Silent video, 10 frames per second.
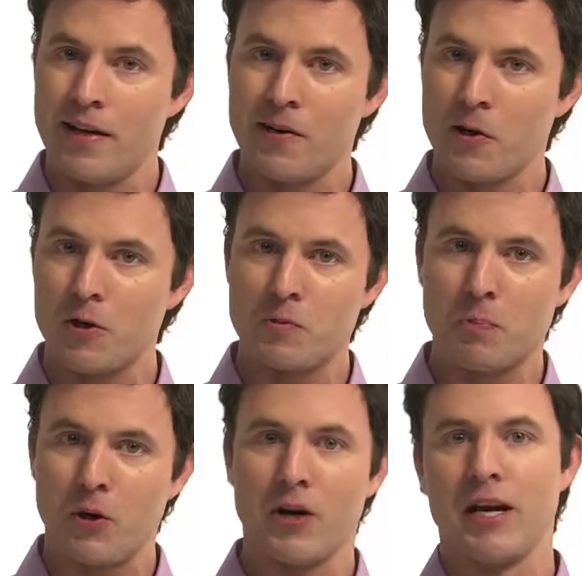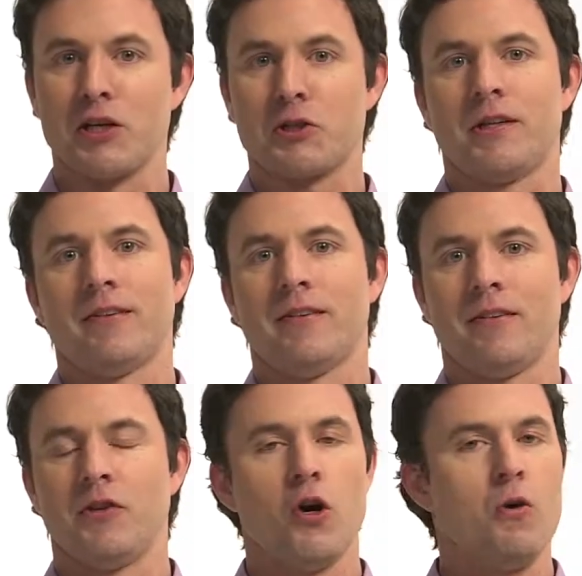gigahertz per inch.
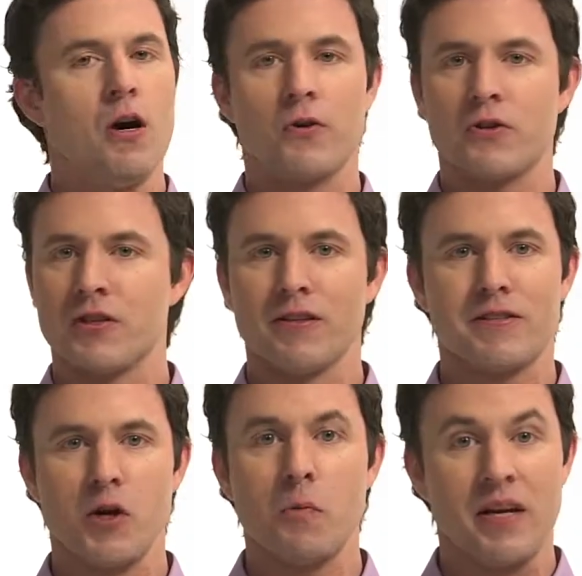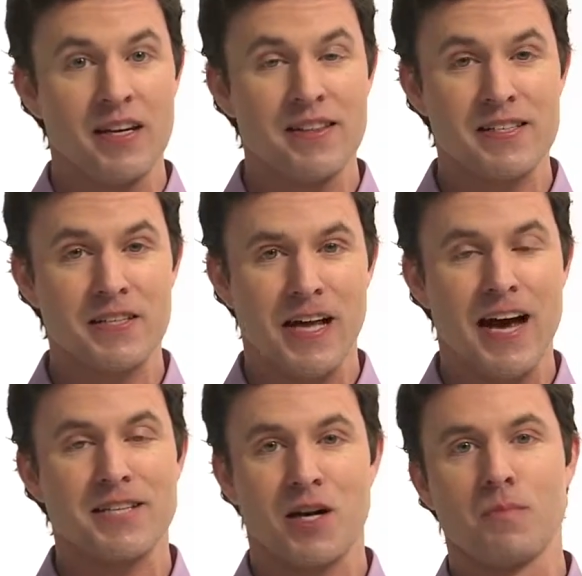No other oscilloscope in this
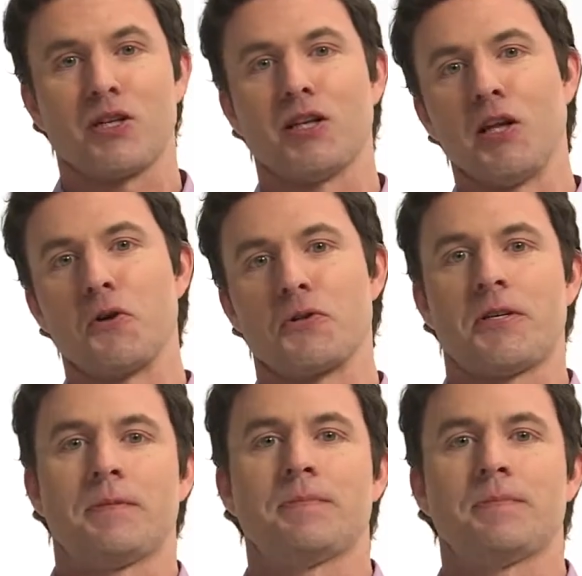class comes close.